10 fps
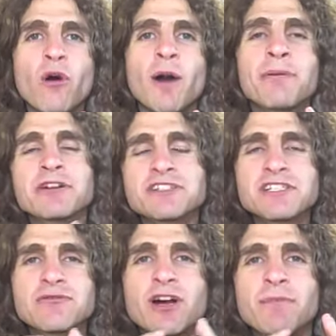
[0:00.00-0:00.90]
a person,
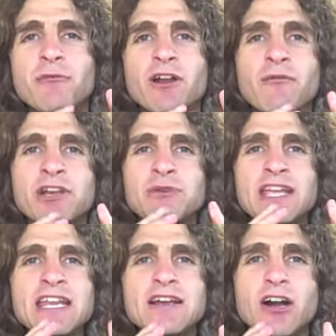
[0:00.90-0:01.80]
when you
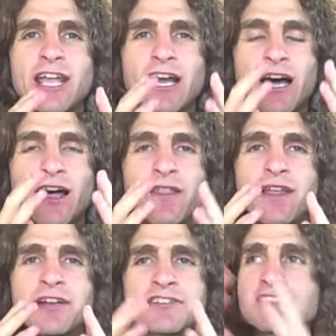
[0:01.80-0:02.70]
eat, okay,
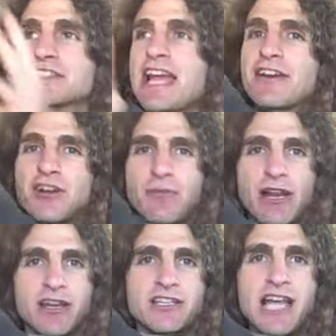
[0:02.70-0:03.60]
here's the standard
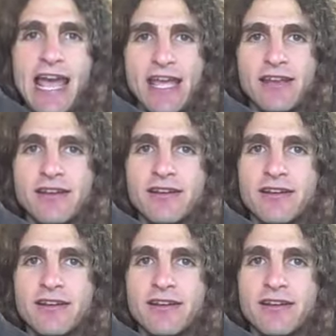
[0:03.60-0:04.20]
American diet.